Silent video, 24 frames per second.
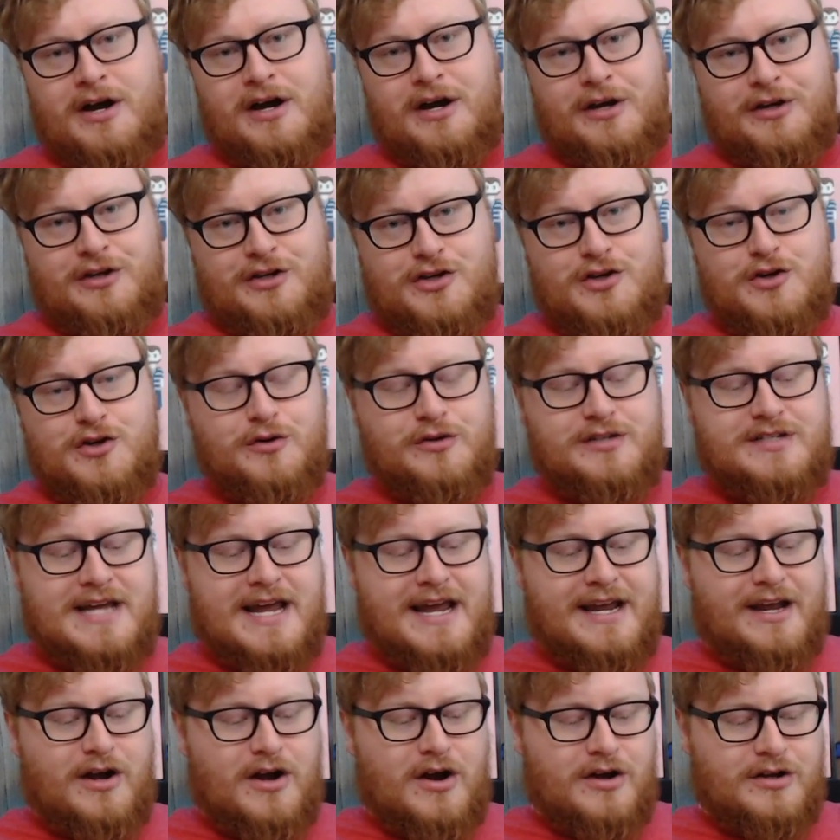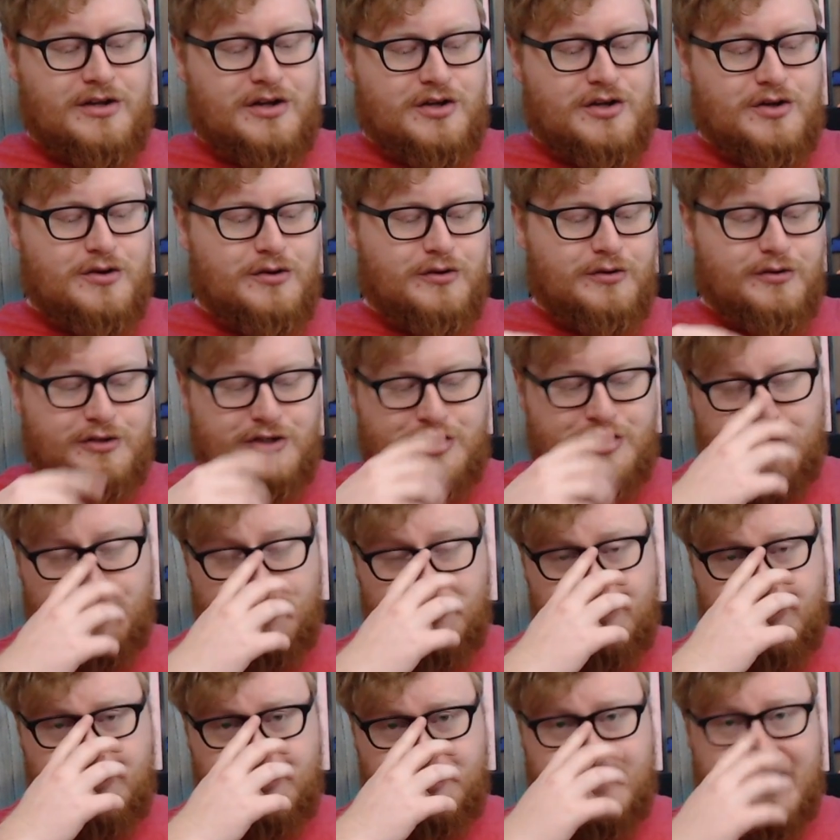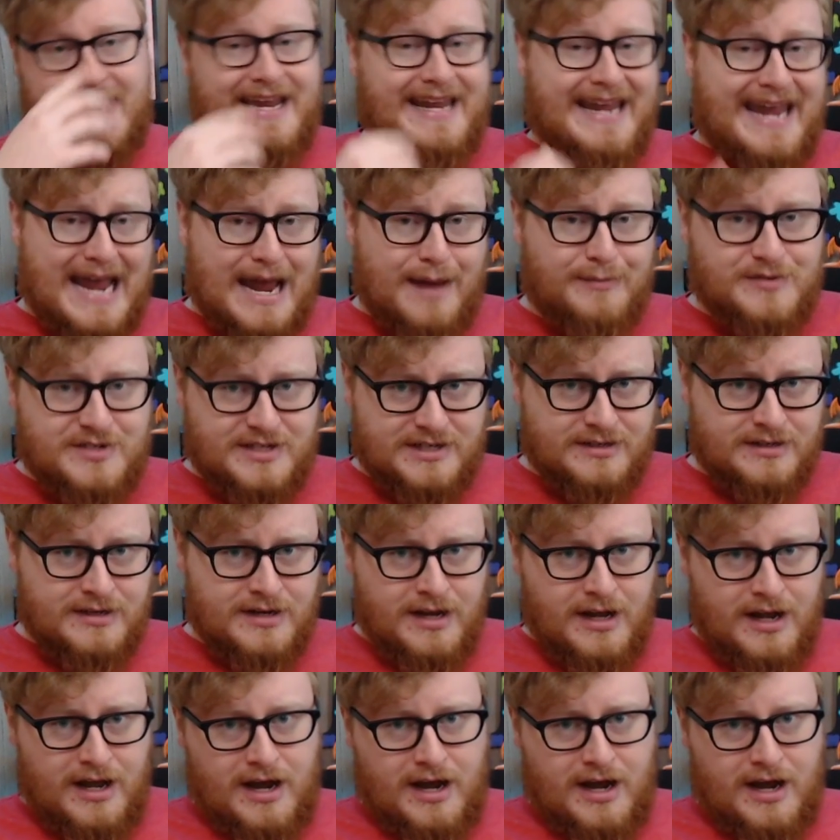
You choose a captain.